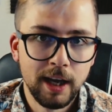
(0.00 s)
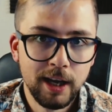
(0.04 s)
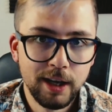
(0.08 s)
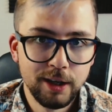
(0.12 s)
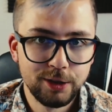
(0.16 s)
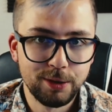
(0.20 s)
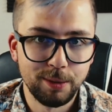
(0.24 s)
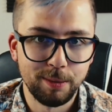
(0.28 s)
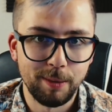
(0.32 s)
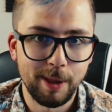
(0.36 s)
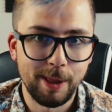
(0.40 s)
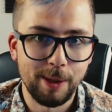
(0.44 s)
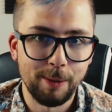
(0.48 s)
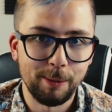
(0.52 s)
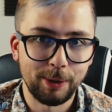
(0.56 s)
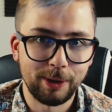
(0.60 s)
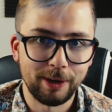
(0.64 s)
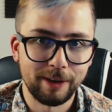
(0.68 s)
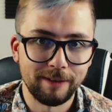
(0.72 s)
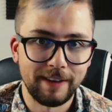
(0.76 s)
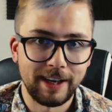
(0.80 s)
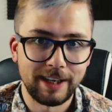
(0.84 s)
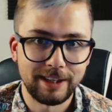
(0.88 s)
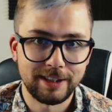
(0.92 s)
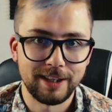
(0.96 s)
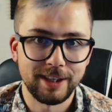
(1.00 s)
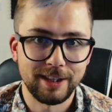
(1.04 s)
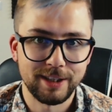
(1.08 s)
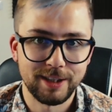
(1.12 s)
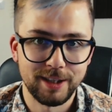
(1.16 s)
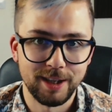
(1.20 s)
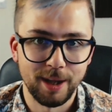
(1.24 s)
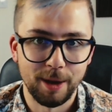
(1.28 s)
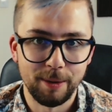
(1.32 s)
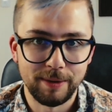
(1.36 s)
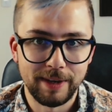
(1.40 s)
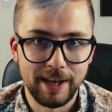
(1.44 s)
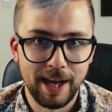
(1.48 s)
Something that we could have actually
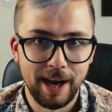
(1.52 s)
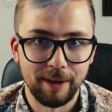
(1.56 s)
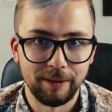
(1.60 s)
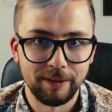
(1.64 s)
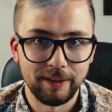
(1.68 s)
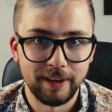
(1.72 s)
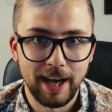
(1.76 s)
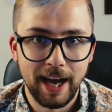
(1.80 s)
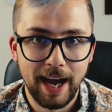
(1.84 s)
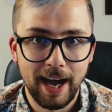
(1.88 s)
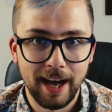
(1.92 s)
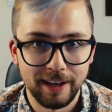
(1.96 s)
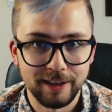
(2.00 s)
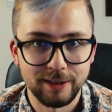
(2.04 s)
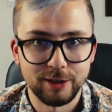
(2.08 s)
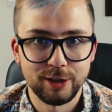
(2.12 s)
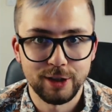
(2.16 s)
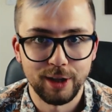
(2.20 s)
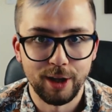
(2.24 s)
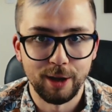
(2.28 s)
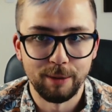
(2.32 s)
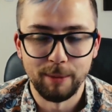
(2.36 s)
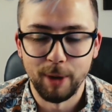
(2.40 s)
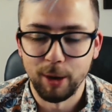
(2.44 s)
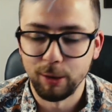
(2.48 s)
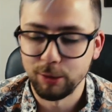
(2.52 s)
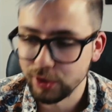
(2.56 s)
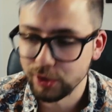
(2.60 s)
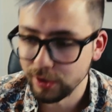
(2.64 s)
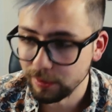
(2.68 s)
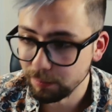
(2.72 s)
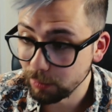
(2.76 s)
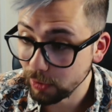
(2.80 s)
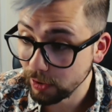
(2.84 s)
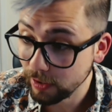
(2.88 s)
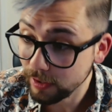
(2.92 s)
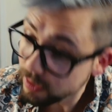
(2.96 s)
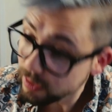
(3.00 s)
slowed down that had slow motion,
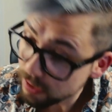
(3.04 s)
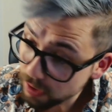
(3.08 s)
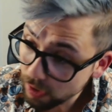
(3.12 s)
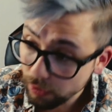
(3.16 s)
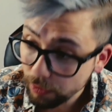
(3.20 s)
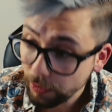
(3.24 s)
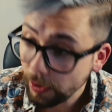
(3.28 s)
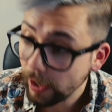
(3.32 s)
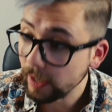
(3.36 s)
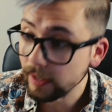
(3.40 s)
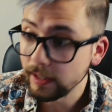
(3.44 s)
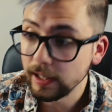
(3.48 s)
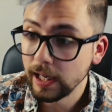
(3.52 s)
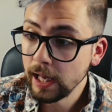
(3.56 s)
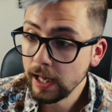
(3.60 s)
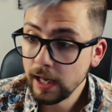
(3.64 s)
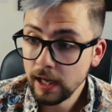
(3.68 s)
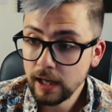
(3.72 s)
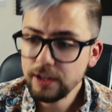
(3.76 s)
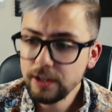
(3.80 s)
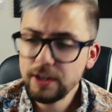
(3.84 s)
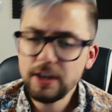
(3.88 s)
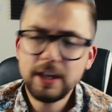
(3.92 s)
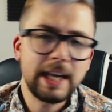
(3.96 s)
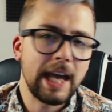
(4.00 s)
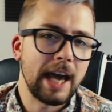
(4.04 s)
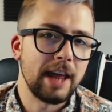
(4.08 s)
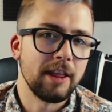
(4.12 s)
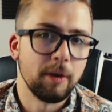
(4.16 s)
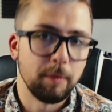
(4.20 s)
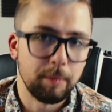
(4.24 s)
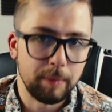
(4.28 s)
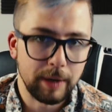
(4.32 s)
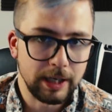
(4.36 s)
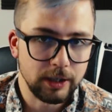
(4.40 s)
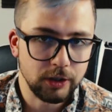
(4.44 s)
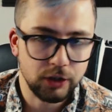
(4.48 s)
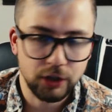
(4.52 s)
but it's all right. You get the
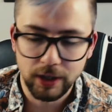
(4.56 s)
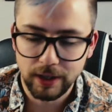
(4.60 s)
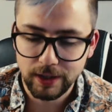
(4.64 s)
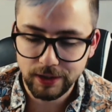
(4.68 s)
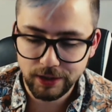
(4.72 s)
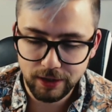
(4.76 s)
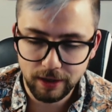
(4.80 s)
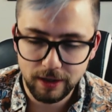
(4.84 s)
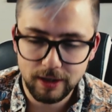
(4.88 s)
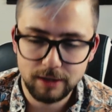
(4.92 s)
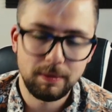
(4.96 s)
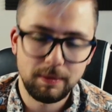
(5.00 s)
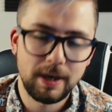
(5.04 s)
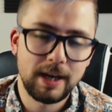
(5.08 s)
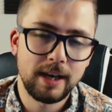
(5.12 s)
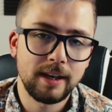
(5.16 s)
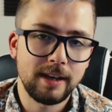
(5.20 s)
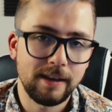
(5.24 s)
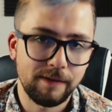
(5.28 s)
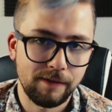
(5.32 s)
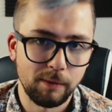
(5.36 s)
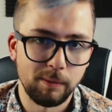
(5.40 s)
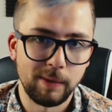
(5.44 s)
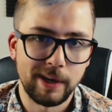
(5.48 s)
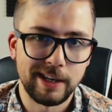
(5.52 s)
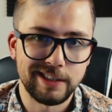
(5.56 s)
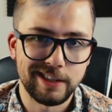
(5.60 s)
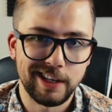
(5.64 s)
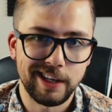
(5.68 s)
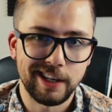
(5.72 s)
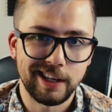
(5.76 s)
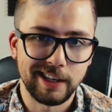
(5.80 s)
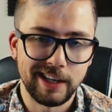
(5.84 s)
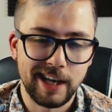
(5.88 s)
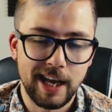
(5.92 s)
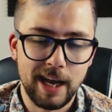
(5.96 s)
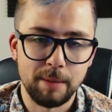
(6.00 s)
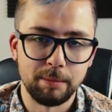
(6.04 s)
picture. So there's many different ways that you
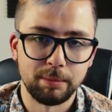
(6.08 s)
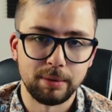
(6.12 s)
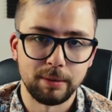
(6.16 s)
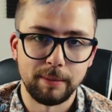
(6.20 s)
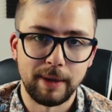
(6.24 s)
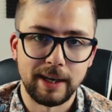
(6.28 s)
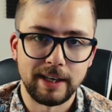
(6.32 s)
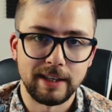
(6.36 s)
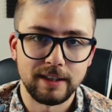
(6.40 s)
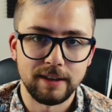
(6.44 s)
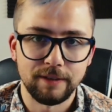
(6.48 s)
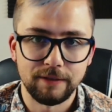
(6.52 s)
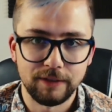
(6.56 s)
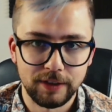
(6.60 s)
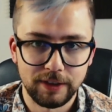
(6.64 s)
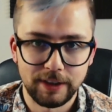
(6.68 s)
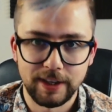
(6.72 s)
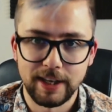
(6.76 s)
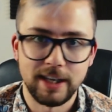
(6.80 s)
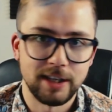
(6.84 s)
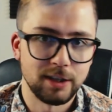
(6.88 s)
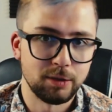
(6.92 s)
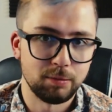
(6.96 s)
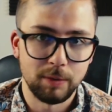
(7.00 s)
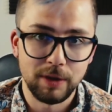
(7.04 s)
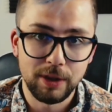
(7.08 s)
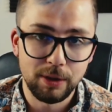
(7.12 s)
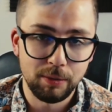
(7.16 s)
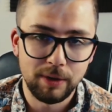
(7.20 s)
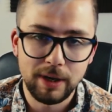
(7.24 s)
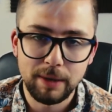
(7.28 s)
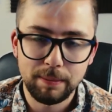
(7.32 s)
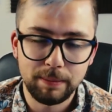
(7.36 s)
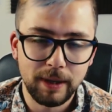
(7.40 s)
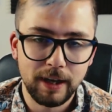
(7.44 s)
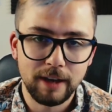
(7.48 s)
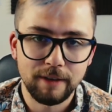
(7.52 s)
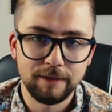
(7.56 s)
can implement different things with the
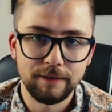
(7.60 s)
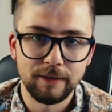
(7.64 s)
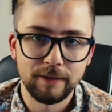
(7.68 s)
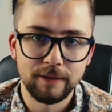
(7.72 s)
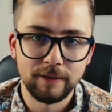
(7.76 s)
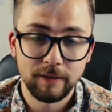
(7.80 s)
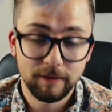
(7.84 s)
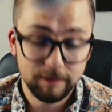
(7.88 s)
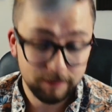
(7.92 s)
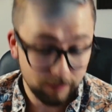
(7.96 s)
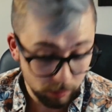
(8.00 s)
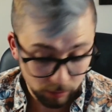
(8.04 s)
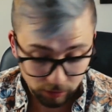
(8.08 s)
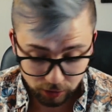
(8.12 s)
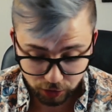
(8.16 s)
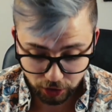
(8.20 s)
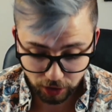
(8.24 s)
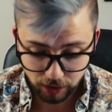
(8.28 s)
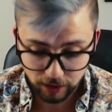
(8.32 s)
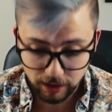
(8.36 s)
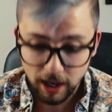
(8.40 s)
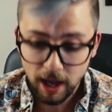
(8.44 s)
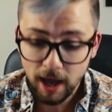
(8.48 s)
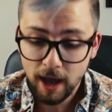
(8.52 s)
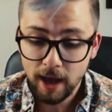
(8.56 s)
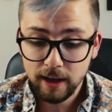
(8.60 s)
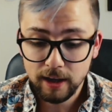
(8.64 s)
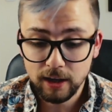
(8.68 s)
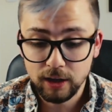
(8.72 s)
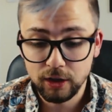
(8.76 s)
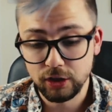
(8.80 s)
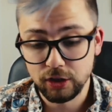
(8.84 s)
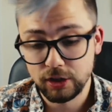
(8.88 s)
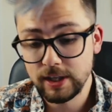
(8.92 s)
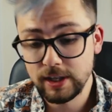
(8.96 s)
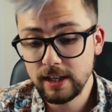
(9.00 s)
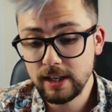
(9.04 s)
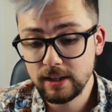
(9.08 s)
replay function. You
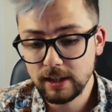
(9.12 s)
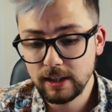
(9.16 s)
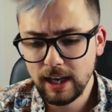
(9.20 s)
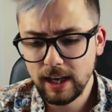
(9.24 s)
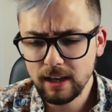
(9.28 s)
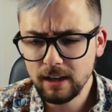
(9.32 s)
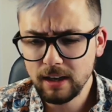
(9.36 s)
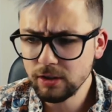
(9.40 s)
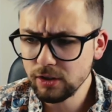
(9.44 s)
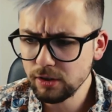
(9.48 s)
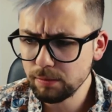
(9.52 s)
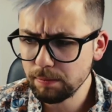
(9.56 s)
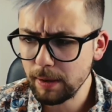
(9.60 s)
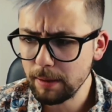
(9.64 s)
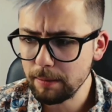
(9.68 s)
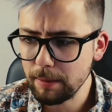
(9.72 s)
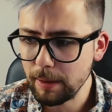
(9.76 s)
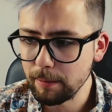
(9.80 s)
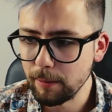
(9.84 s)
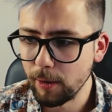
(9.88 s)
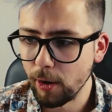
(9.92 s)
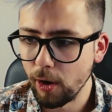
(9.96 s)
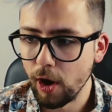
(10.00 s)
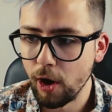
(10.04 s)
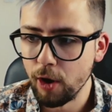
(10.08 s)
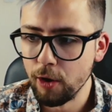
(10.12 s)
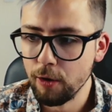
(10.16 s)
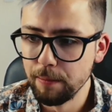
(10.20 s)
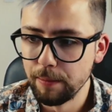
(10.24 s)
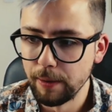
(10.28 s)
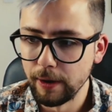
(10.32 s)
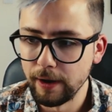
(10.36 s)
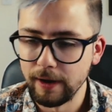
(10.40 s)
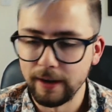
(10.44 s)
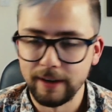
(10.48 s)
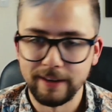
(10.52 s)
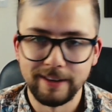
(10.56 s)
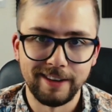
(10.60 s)
just need to kind of just be a bit more
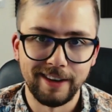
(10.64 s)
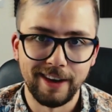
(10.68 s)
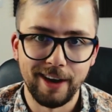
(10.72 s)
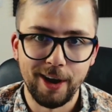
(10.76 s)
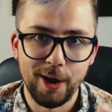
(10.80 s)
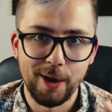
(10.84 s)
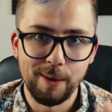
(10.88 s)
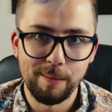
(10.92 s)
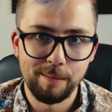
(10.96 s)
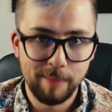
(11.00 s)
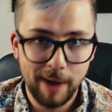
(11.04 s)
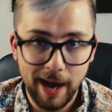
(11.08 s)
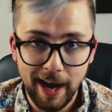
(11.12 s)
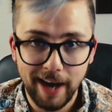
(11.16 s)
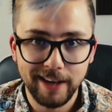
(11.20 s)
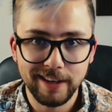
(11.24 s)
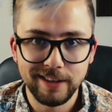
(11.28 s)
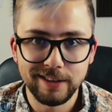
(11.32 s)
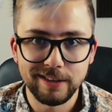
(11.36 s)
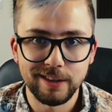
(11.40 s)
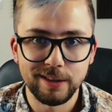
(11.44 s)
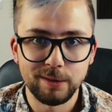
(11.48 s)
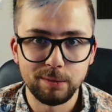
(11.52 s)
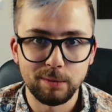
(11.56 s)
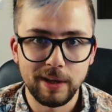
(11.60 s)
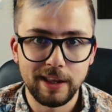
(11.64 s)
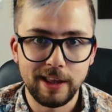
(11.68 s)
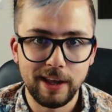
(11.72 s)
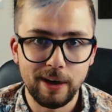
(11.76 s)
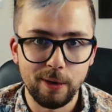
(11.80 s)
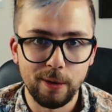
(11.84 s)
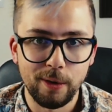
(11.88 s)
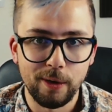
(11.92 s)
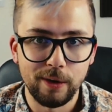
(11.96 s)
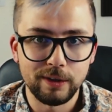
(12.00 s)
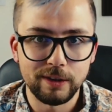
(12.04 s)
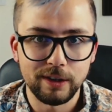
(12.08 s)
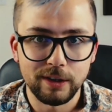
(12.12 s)
open-minded with it
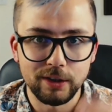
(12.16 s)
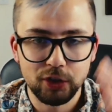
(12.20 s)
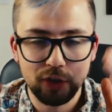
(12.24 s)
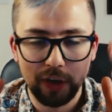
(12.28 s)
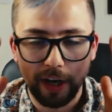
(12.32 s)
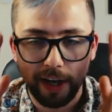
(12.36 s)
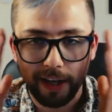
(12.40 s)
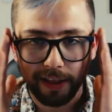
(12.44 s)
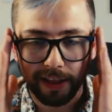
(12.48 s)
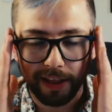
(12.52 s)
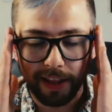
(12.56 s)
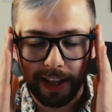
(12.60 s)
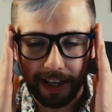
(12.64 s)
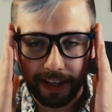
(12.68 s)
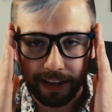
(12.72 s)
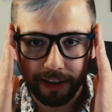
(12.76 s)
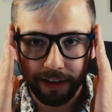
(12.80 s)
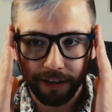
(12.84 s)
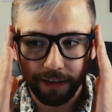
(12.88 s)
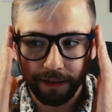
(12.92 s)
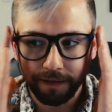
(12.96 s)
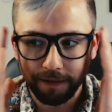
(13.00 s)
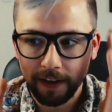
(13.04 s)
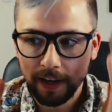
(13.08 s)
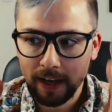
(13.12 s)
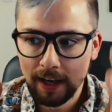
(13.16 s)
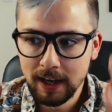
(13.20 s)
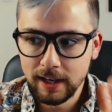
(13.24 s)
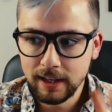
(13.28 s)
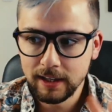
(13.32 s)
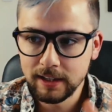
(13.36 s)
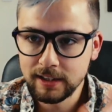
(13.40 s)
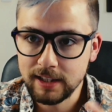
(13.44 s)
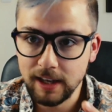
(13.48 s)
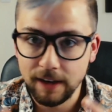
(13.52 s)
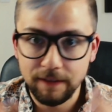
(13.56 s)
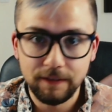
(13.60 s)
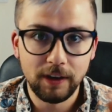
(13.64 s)
all and try and think of
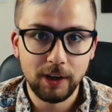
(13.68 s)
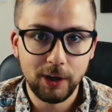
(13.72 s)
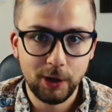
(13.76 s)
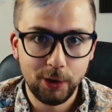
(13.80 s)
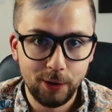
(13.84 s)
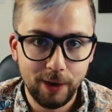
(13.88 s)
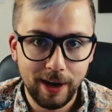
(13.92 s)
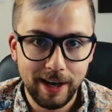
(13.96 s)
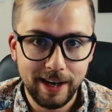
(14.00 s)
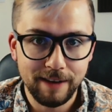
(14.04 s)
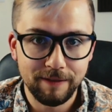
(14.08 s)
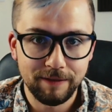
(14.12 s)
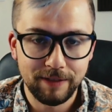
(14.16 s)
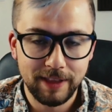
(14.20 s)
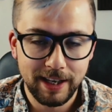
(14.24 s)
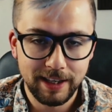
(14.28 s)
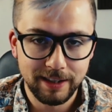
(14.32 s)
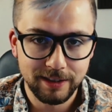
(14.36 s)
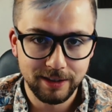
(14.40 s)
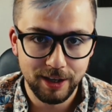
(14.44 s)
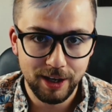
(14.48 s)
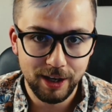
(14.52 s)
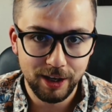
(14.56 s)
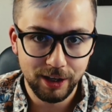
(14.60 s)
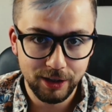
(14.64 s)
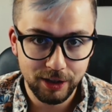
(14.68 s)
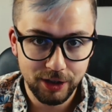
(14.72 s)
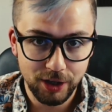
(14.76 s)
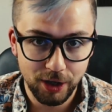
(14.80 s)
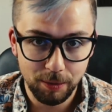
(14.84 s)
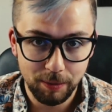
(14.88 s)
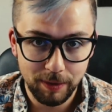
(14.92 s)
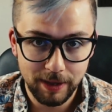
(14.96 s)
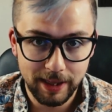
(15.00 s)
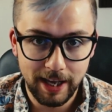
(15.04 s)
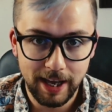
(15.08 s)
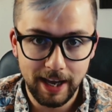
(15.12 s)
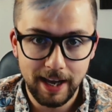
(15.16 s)
different creative things that you can do
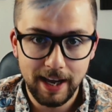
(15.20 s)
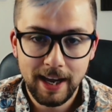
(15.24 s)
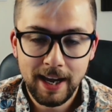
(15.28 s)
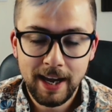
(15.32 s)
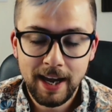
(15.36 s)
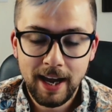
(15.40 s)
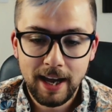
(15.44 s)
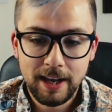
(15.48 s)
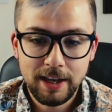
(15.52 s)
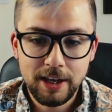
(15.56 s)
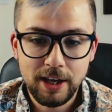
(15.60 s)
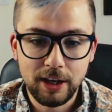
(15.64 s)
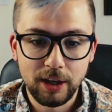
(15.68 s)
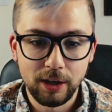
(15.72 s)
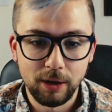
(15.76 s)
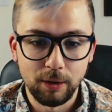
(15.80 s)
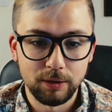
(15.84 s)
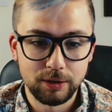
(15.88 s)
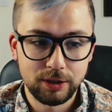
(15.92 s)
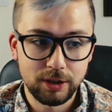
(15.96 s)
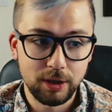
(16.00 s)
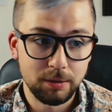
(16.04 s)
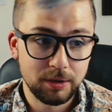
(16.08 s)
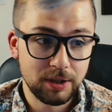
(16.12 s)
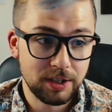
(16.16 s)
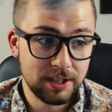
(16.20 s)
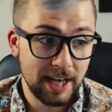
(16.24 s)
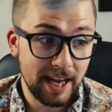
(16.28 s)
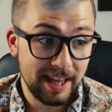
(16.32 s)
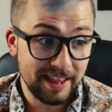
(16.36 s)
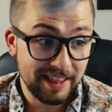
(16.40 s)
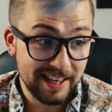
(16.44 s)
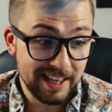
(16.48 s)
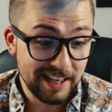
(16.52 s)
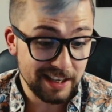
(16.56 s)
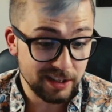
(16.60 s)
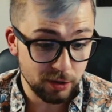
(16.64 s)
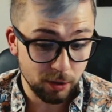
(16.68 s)
with it. You can also set
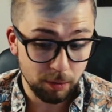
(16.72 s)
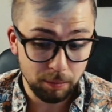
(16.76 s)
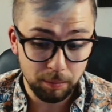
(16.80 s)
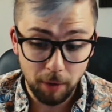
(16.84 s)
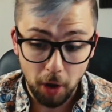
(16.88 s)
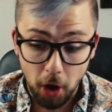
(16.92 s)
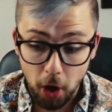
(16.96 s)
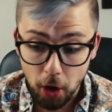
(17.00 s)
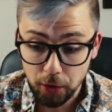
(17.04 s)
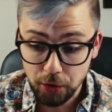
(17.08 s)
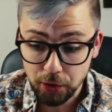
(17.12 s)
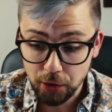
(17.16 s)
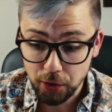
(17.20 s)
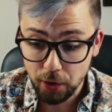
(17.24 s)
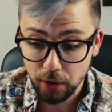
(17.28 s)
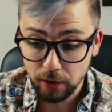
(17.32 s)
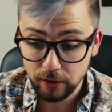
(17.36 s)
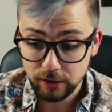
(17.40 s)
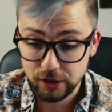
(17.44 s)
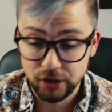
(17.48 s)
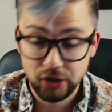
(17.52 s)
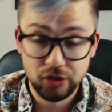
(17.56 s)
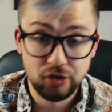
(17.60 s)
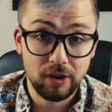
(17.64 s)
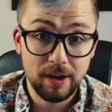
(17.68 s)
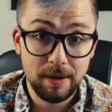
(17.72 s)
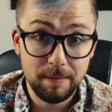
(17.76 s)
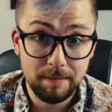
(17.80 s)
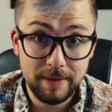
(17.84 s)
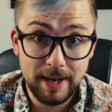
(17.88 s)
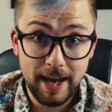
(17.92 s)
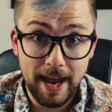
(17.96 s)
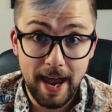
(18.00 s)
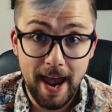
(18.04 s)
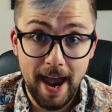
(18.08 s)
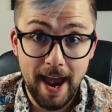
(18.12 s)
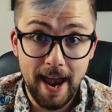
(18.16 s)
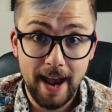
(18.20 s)
these up on your stream
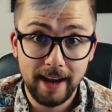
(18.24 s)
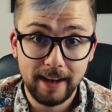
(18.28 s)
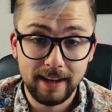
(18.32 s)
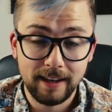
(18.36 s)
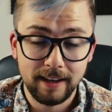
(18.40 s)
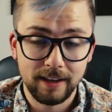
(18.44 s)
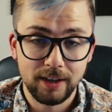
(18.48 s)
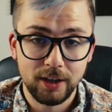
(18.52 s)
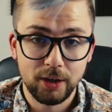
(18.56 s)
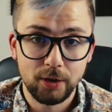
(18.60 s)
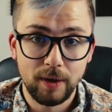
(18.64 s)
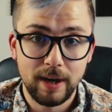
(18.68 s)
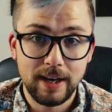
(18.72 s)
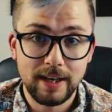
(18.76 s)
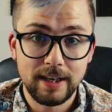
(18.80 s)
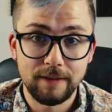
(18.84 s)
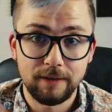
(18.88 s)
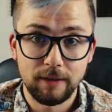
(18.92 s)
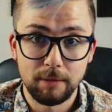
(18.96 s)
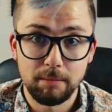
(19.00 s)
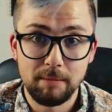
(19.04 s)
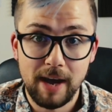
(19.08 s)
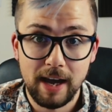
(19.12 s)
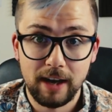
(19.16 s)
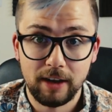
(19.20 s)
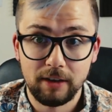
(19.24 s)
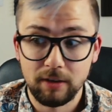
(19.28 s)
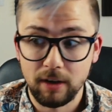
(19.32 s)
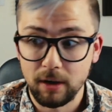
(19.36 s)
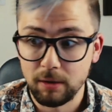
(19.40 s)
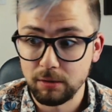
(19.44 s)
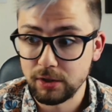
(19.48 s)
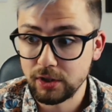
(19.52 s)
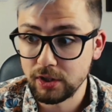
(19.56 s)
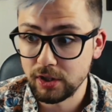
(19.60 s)
deck and create different macros.